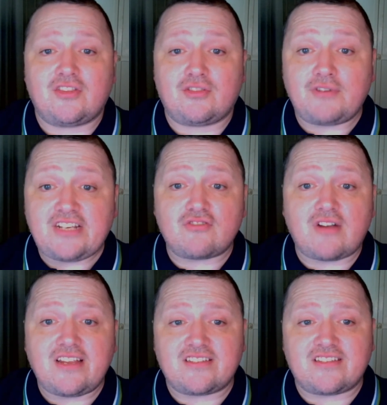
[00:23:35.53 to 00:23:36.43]
3
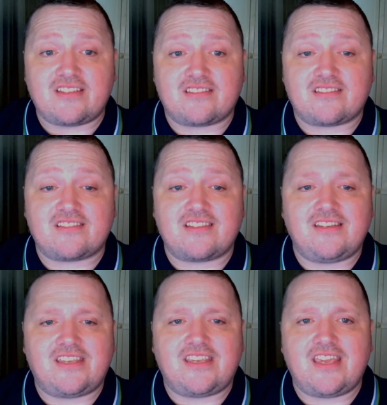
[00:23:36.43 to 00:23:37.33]
try assists
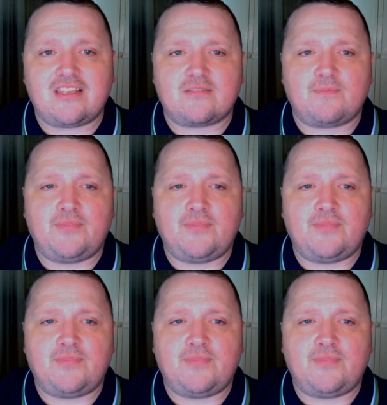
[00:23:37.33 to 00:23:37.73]
and kicked